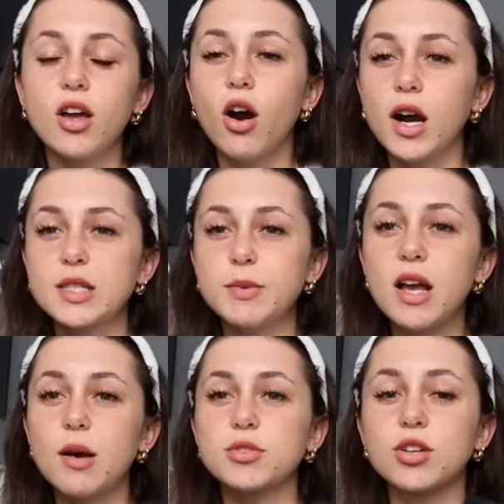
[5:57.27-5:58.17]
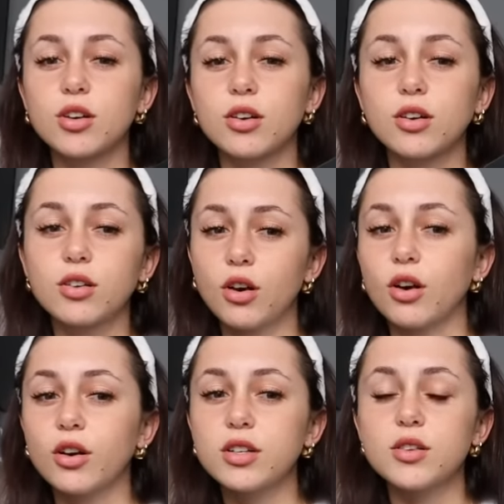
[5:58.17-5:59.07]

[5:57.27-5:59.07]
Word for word: Hawks becomes her guard.